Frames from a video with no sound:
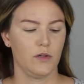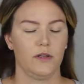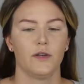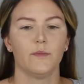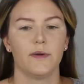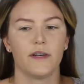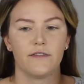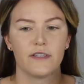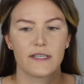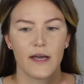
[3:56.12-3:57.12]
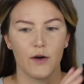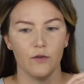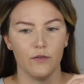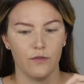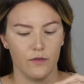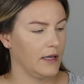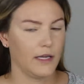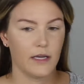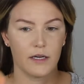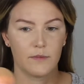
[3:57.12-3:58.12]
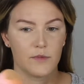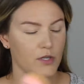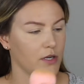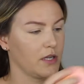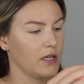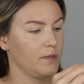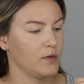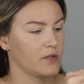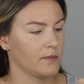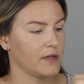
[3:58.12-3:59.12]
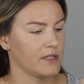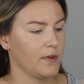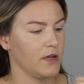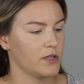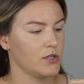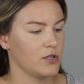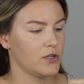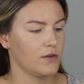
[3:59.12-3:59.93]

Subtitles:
a little bit of this e.l.f. and I'm just going to keep using my sponge,